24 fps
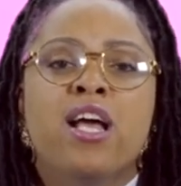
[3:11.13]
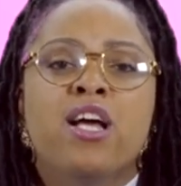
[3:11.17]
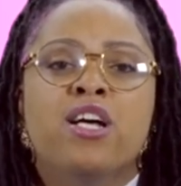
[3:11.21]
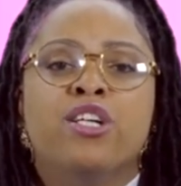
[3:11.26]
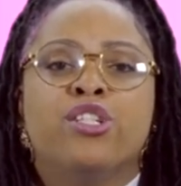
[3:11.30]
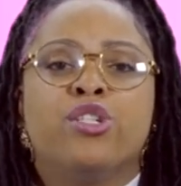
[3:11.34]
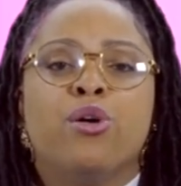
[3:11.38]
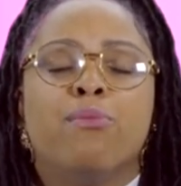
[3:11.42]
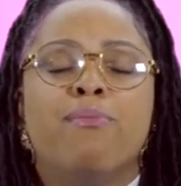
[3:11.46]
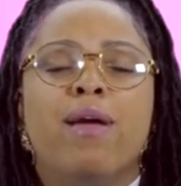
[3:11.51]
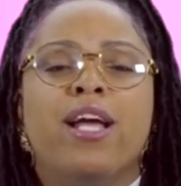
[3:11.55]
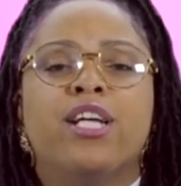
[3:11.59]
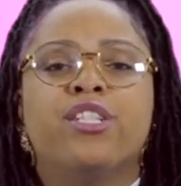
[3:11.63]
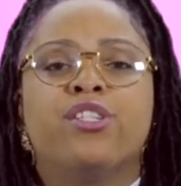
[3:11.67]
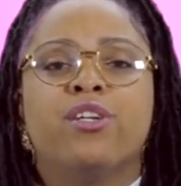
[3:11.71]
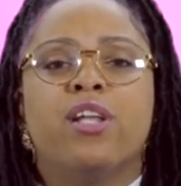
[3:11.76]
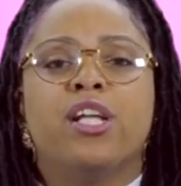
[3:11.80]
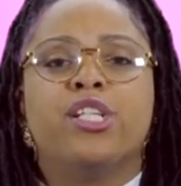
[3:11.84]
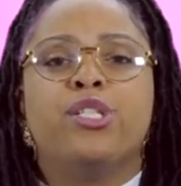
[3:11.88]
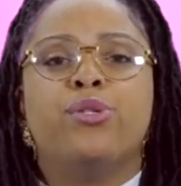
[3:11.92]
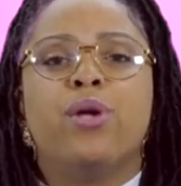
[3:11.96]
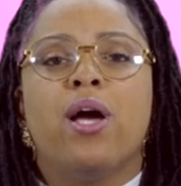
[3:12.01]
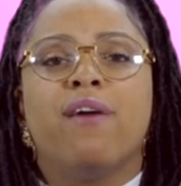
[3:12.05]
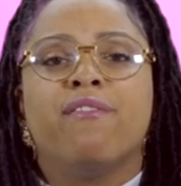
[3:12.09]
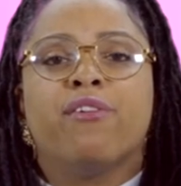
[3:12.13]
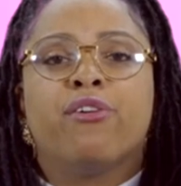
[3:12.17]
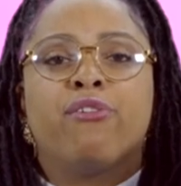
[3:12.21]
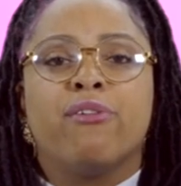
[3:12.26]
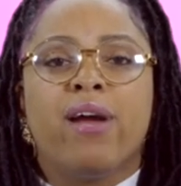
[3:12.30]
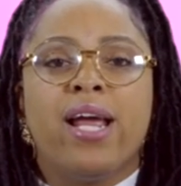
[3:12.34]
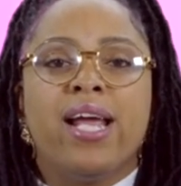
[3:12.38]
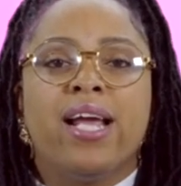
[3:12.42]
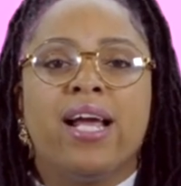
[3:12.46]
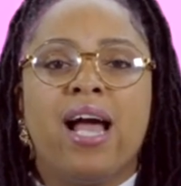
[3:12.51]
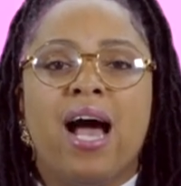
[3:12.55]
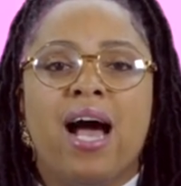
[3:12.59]
So make sure that you have
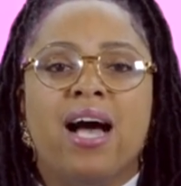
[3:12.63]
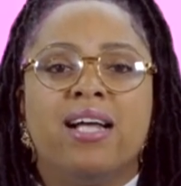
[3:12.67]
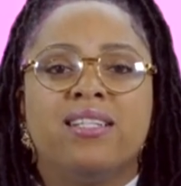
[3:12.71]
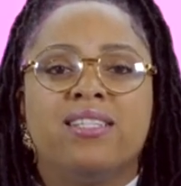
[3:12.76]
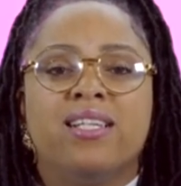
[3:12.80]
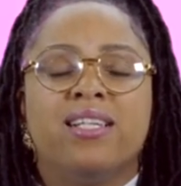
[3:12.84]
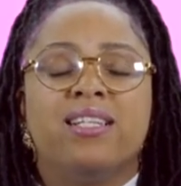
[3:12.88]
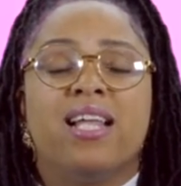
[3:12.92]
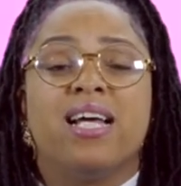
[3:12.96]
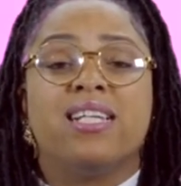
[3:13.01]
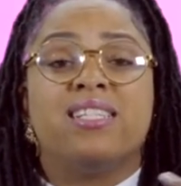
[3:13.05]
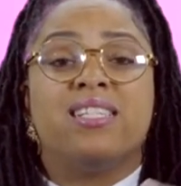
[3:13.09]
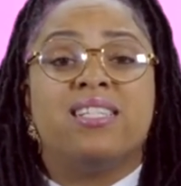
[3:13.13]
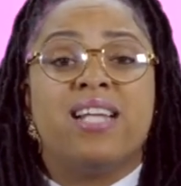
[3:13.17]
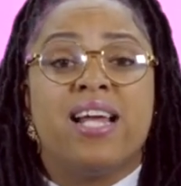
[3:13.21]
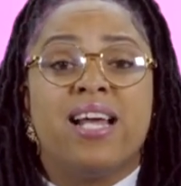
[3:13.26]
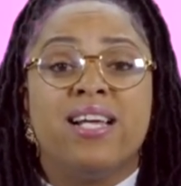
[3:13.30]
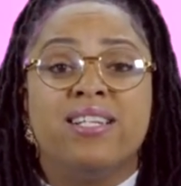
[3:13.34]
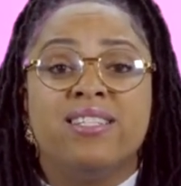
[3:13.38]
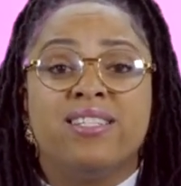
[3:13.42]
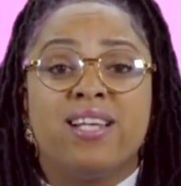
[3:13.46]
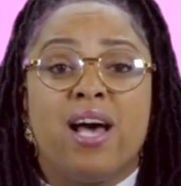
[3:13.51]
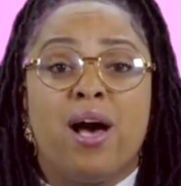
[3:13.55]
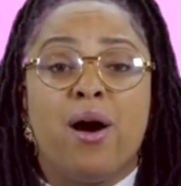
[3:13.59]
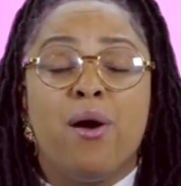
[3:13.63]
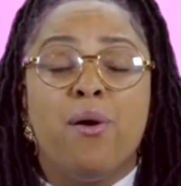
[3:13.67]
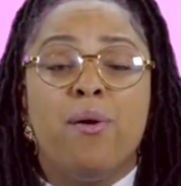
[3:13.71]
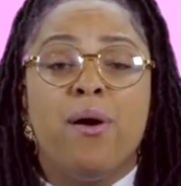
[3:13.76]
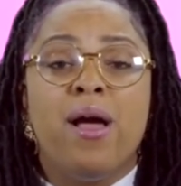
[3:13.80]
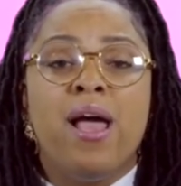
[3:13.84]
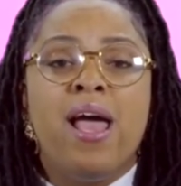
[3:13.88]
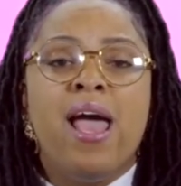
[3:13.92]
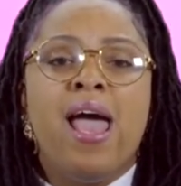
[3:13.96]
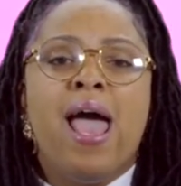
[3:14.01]
great content that stands out,